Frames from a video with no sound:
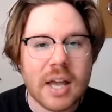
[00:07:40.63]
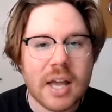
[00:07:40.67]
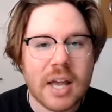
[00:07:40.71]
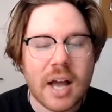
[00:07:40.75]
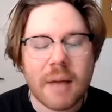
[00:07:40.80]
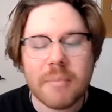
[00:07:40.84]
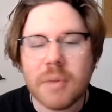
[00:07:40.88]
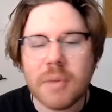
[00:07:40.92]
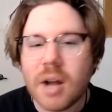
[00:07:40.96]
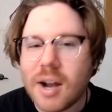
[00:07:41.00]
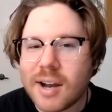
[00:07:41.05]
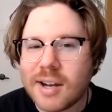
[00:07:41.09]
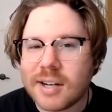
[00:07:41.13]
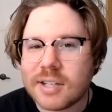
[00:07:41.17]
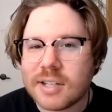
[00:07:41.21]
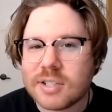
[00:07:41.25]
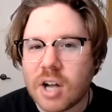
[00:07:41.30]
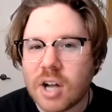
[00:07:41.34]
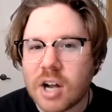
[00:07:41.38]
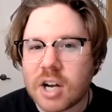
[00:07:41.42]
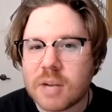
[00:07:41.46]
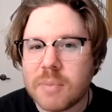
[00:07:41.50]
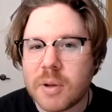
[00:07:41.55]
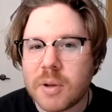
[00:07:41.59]
I'm not going to
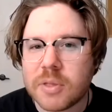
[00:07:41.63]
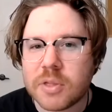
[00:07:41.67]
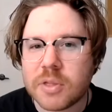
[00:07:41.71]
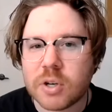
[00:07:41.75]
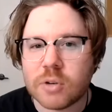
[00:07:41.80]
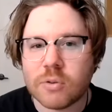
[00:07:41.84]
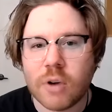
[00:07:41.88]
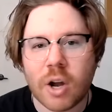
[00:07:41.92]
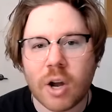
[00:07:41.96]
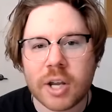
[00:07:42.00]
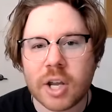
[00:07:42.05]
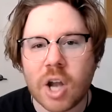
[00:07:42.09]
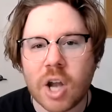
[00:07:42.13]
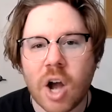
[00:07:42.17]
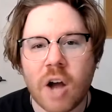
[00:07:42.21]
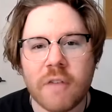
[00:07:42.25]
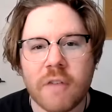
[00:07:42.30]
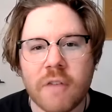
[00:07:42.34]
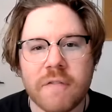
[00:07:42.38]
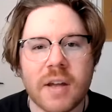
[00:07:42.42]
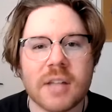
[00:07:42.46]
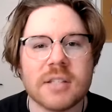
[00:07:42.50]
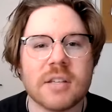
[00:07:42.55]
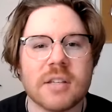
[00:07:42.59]
talk about their running offense.